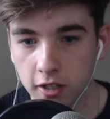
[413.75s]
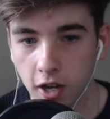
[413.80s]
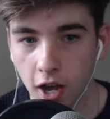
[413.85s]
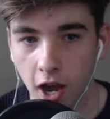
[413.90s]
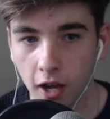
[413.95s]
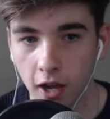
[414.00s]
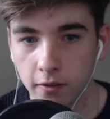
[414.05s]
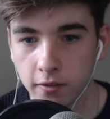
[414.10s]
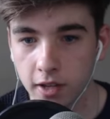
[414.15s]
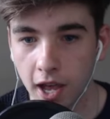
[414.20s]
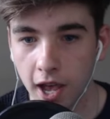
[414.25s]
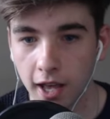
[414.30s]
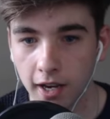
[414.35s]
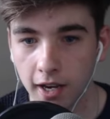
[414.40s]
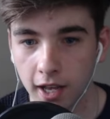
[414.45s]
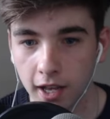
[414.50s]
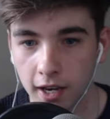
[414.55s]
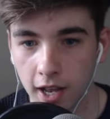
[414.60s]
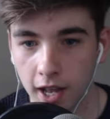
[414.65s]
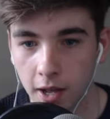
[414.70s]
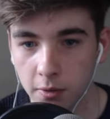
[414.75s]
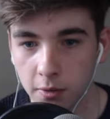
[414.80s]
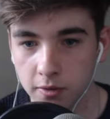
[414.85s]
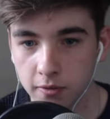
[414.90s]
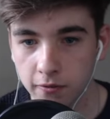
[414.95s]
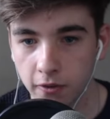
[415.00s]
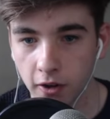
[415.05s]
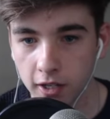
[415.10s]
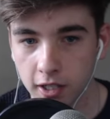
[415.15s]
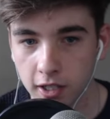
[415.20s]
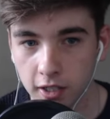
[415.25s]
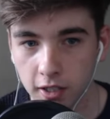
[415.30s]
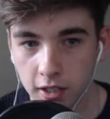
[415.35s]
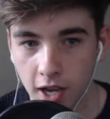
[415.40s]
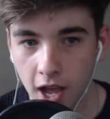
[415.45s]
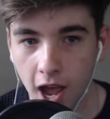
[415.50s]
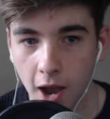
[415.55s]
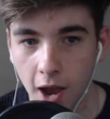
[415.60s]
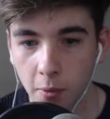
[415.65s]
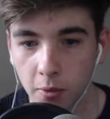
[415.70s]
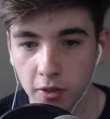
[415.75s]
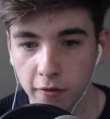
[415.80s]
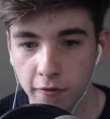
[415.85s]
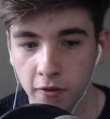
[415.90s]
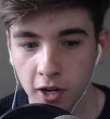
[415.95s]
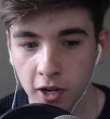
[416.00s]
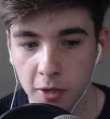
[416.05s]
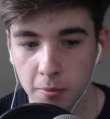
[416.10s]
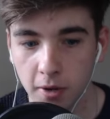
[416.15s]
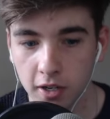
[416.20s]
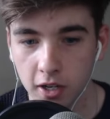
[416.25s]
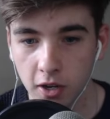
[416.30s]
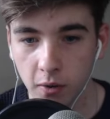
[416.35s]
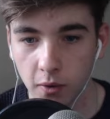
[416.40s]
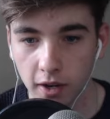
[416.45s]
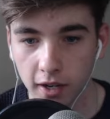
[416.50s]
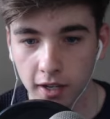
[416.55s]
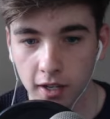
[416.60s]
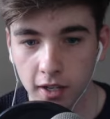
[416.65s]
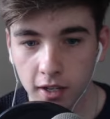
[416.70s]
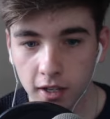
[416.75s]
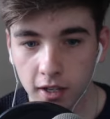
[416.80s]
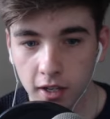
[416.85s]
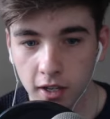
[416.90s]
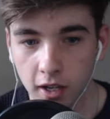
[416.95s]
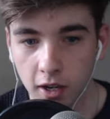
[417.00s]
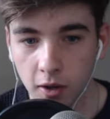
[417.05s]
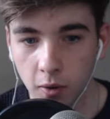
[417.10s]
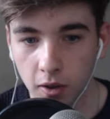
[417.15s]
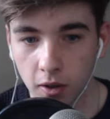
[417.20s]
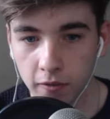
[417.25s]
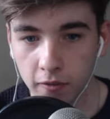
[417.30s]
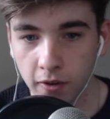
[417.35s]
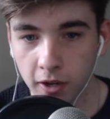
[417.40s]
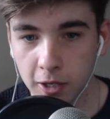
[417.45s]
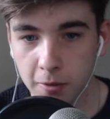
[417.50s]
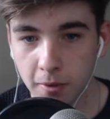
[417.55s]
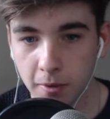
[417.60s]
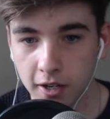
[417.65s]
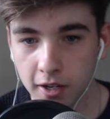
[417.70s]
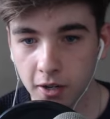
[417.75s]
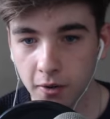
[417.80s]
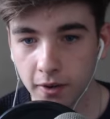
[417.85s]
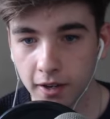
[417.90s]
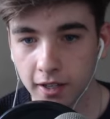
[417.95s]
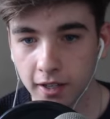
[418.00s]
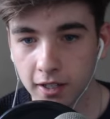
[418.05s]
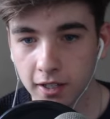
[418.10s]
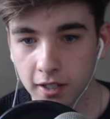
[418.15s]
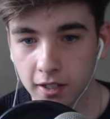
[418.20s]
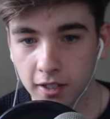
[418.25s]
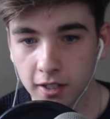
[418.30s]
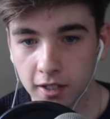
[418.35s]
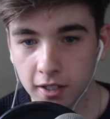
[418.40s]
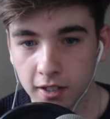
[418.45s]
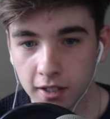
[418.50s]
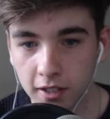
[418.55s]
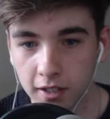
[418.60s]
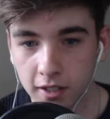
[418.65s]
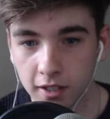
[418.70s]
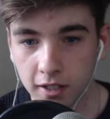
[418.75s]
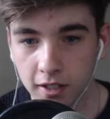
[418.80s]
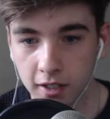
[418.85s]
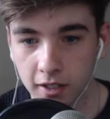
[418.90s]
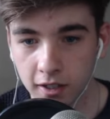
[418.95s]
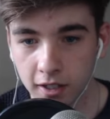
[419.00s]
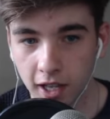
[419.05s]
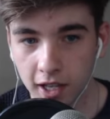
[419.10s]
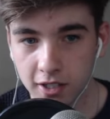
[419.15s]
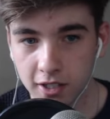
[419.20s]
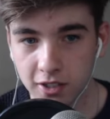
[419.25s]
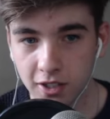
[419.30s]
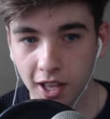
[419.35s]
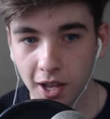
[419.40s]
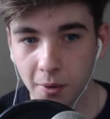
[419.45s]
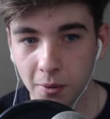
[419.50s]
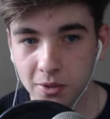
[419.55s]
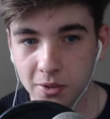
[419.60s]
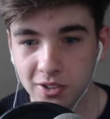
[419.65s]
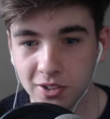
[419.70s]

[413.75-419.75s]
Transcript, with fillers: Nah, nah, nah, nah. I wasn't fucking... Nah, what the fuck am I doing? What the fuck am I doing? That's not, that was